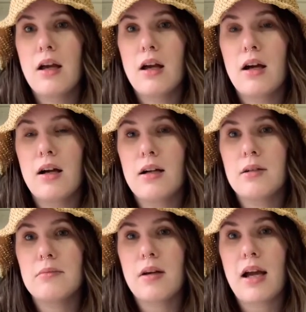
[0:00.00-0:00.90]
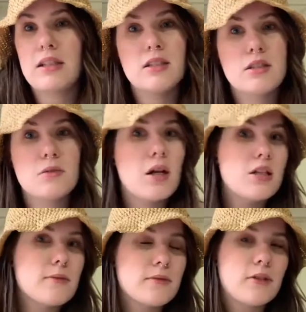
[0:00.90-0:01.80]
Um, I did a
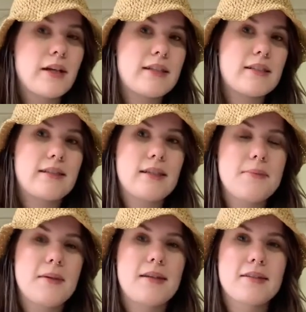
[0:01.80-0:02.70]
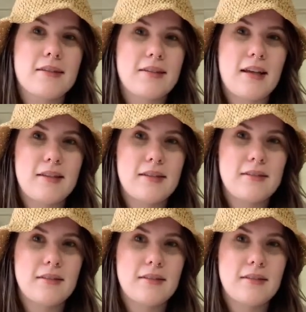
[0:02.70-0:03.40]
swatch before I did this because it said